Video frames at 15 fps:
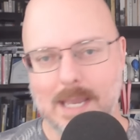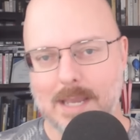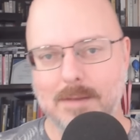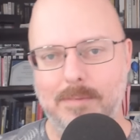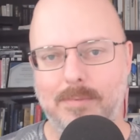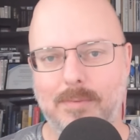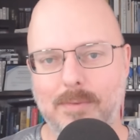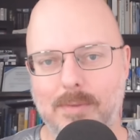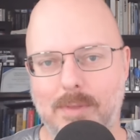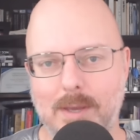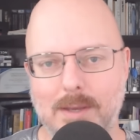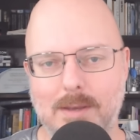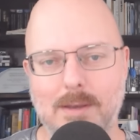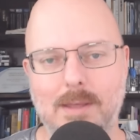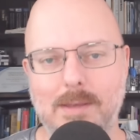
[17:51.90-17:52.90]
If,
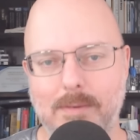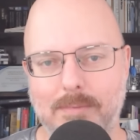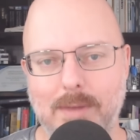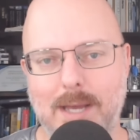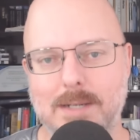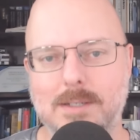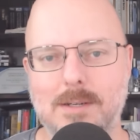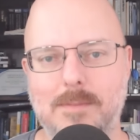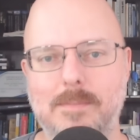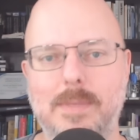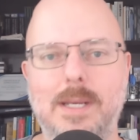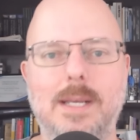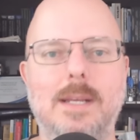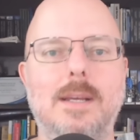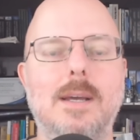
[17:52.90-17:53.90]
they, if that can
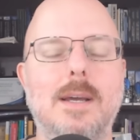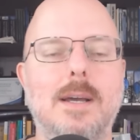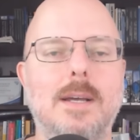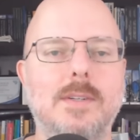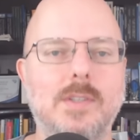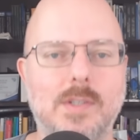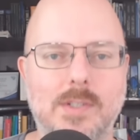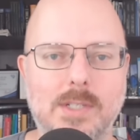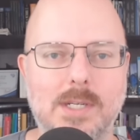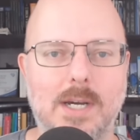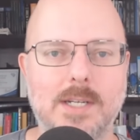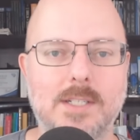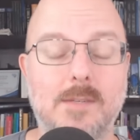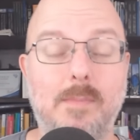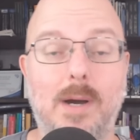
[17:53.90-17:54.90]
be
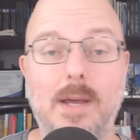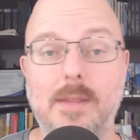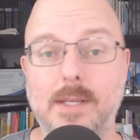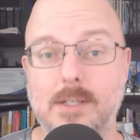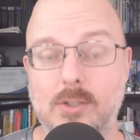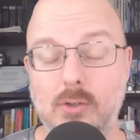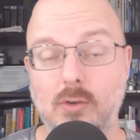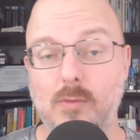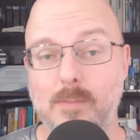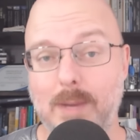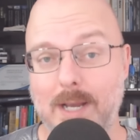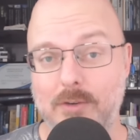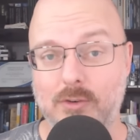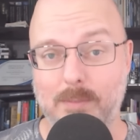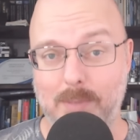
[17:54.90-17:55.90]
discussed by the two
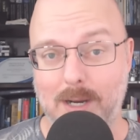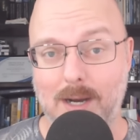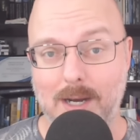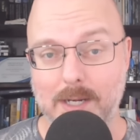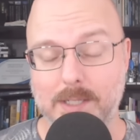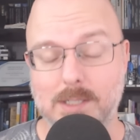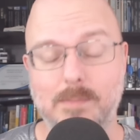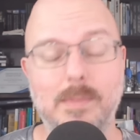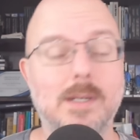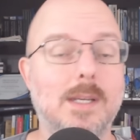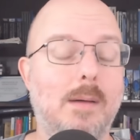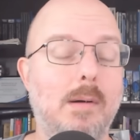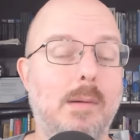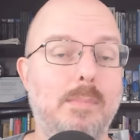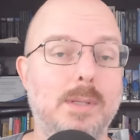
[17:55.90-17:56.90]
major parties and
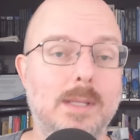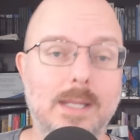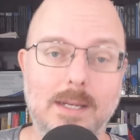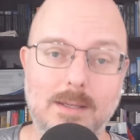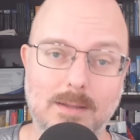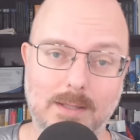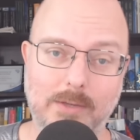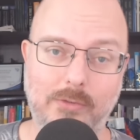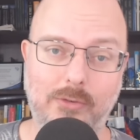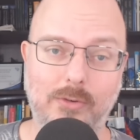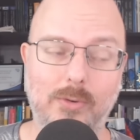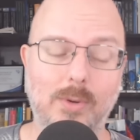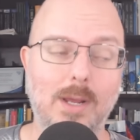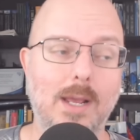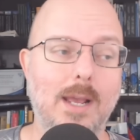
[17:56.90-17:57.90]
become a political
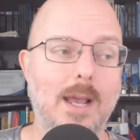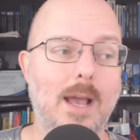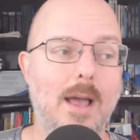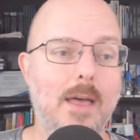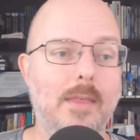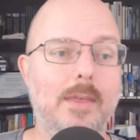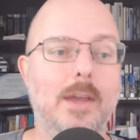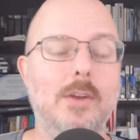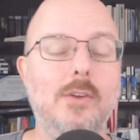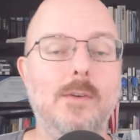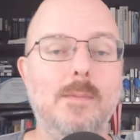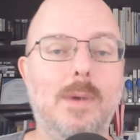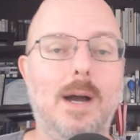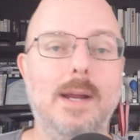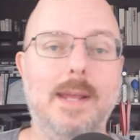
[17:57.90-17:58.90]
issue, then
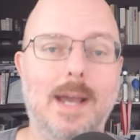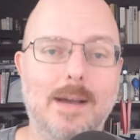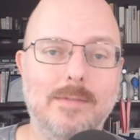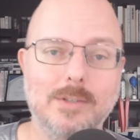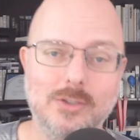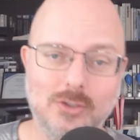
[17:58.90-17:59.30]
you might have a